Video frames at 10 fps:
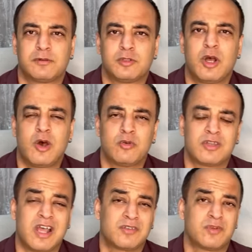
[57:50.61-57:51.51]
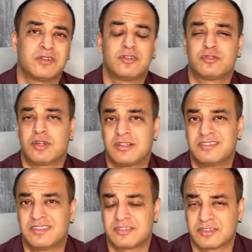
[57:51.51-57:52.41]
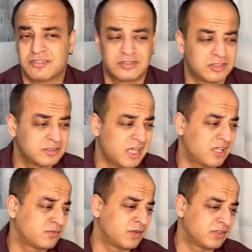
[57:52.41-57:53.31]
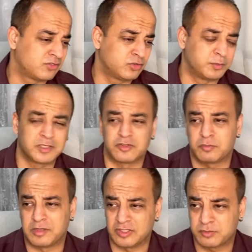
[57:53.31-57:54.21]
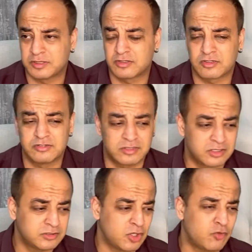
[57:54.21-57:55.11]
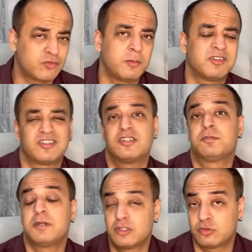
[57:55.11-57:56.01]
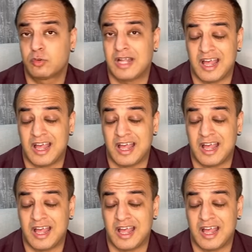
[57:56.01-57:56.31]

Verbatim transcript: you know house as far as the transit is concerned as far as jupiter's placement is concerned now from a spiritual